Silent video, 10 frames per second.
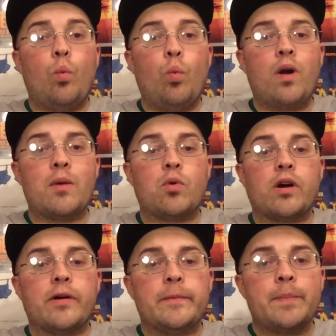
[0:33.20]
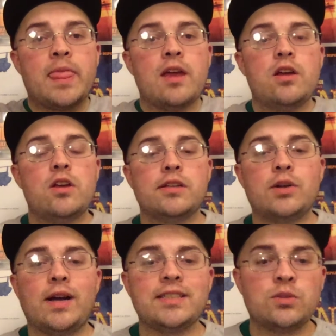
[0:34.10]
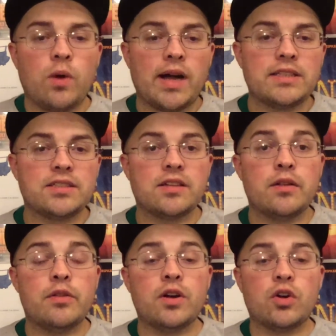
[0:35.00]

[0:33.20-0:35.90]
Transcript: what up, world? So I just watched The